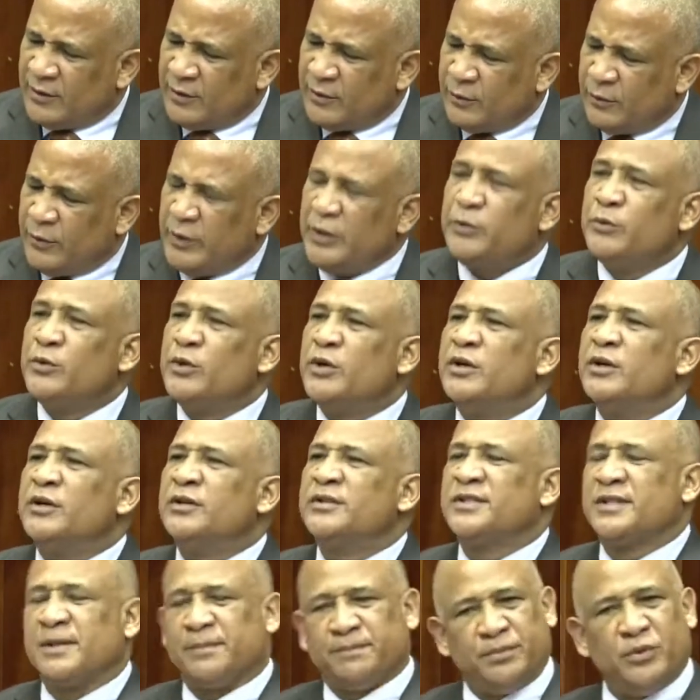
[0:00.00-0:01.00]
we were
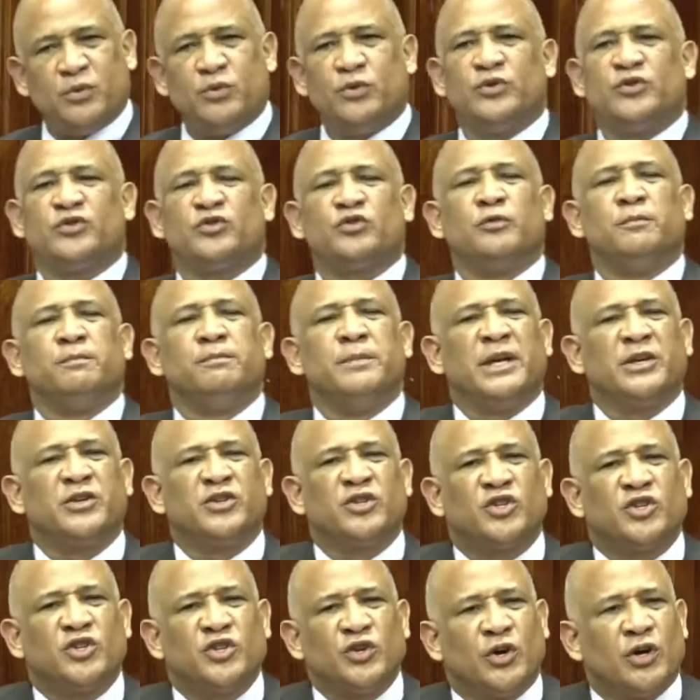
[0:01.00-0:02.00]
supposed to make
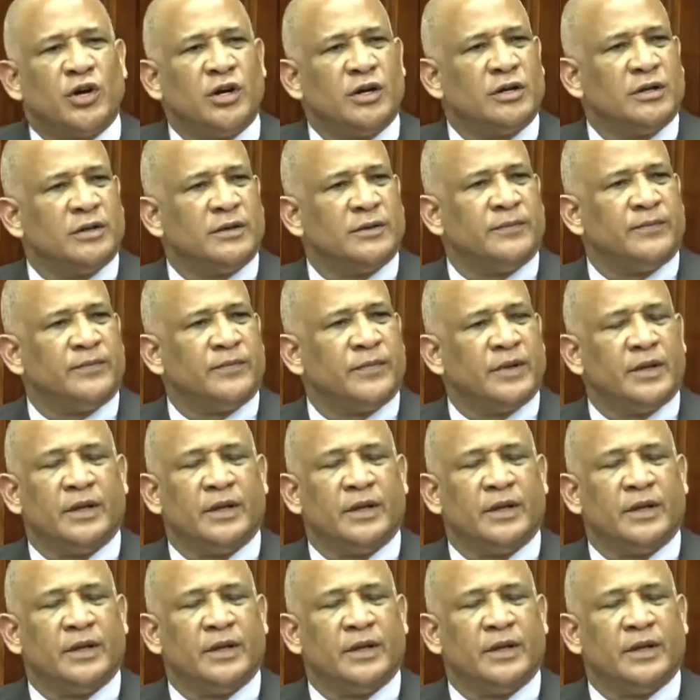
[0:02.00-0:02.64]
sure,